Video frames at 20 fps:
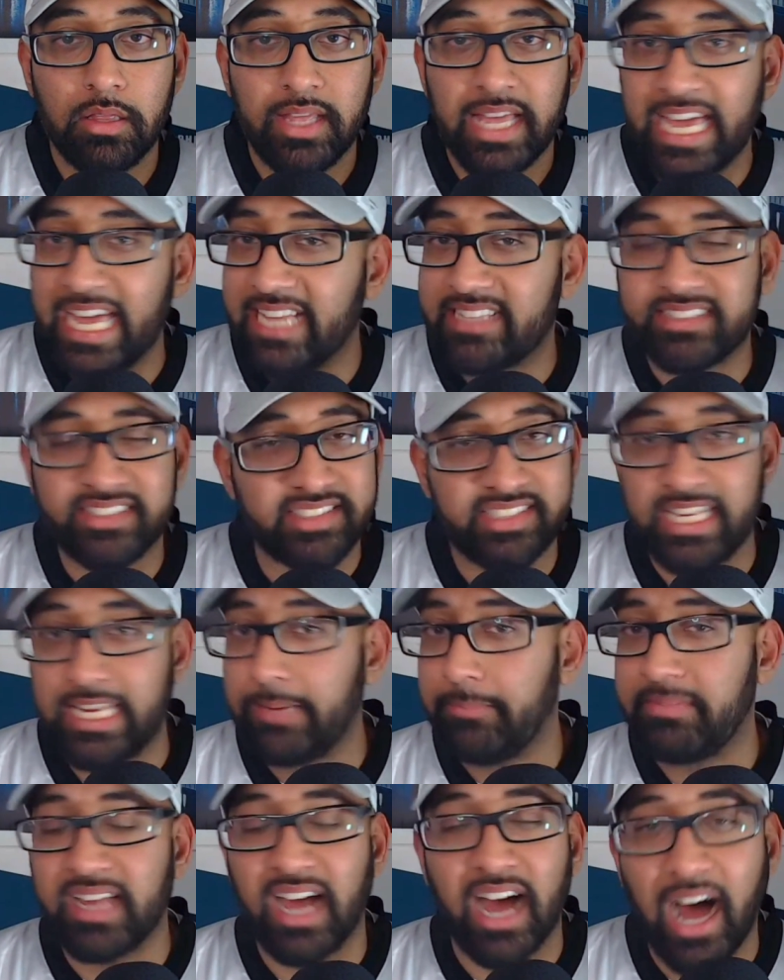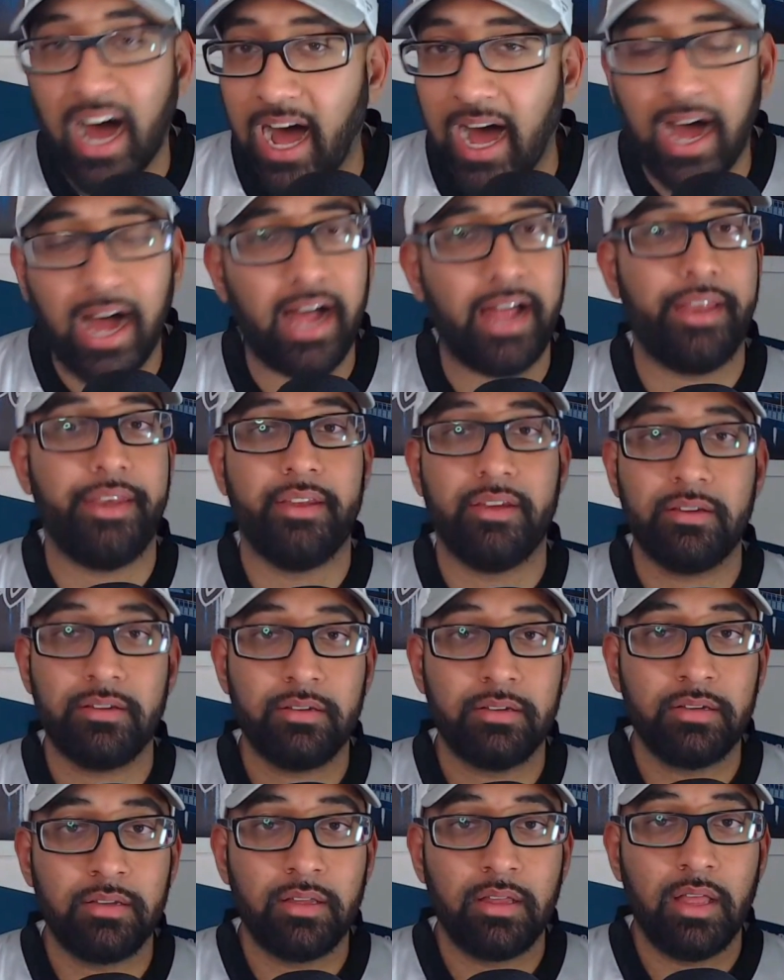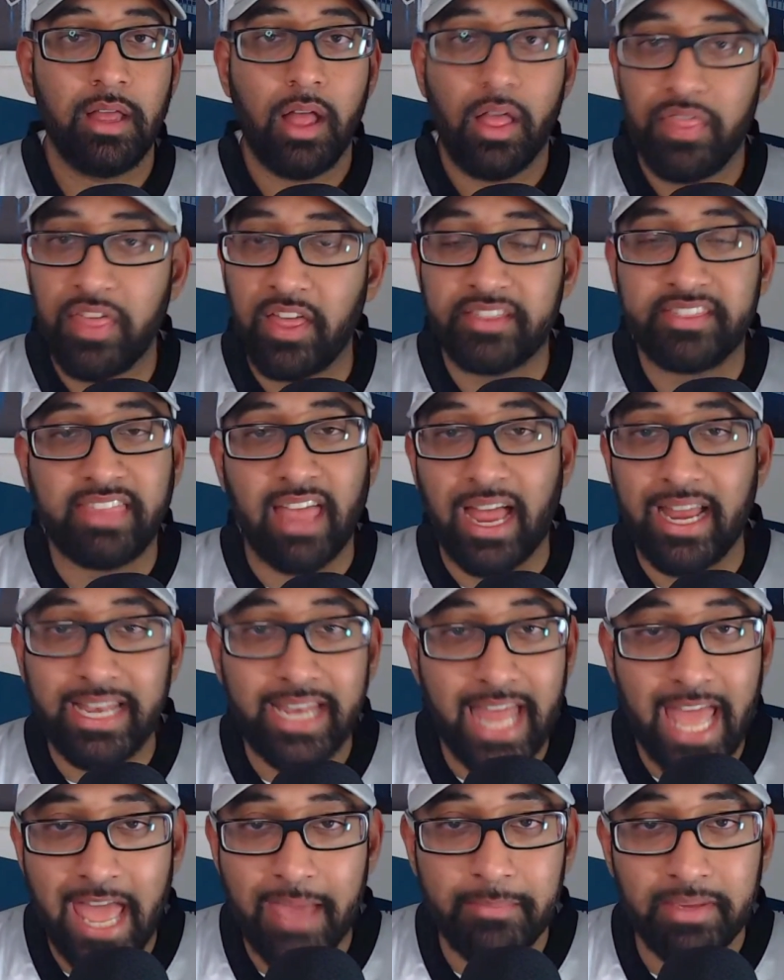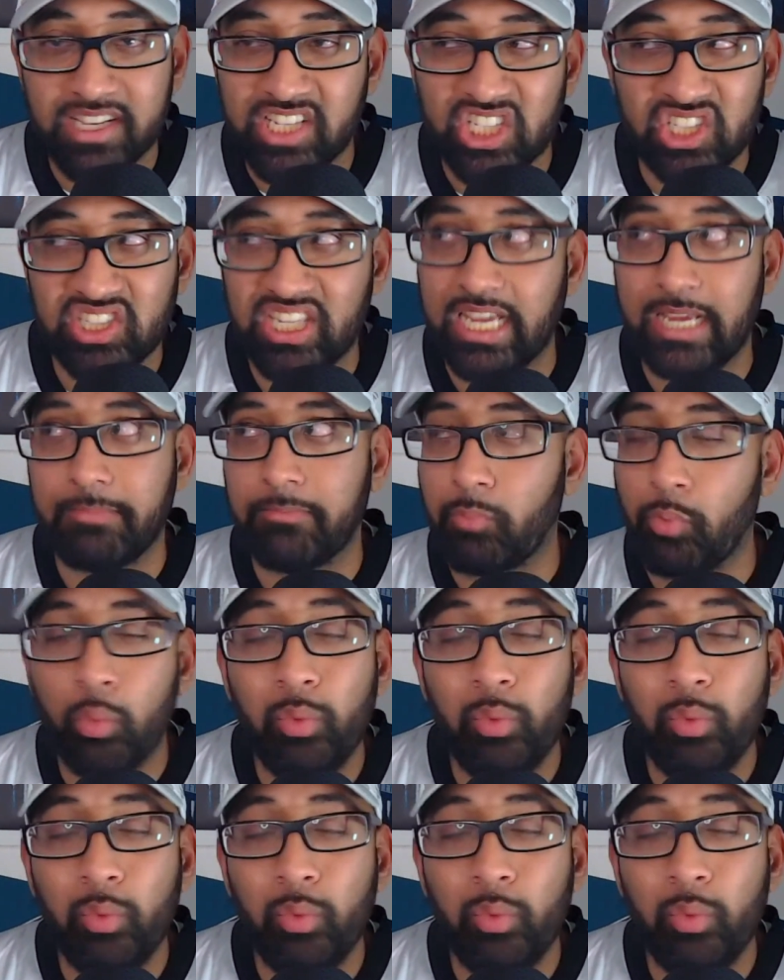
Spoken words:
It seemed odd. The dynamic seemed